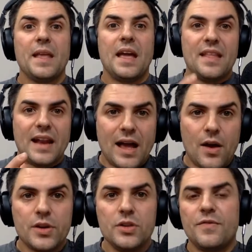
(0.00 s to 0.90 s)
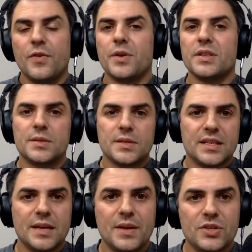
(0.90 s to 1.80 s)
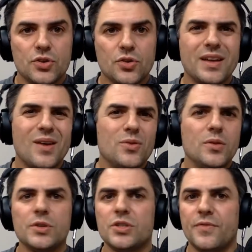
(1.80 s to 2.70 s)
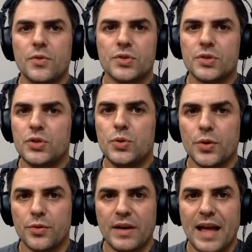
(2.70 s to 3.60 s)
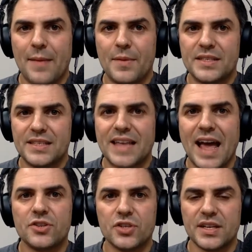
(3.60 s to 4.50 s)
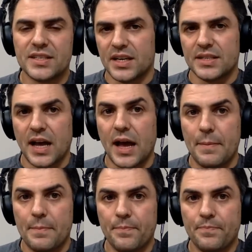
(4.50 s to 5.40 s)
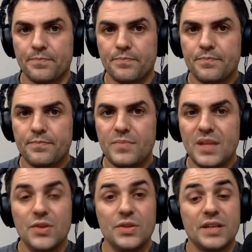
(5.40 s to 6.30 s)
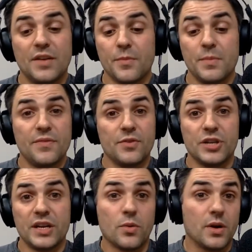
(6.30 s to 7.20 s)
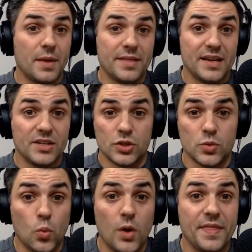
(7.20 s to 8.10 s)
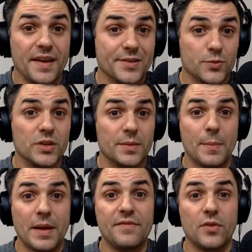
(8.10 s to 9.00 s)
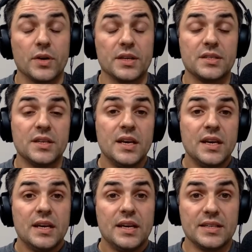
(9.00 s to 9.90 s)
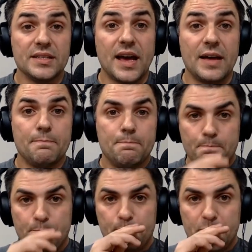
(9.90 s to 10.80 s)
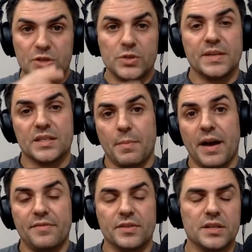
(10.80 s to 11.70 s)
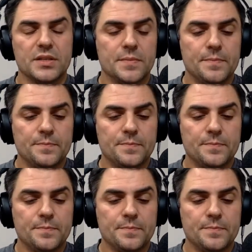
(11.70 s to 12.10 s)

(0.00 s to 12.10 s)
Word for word: And then, how can you focus? Because I mentioned earlier, I only want you to focus on two or three habits, these action things at a time. you can tell for me, for January, my thing is just one thing, is really my main focus, is that, excuse me, is the mindfulness.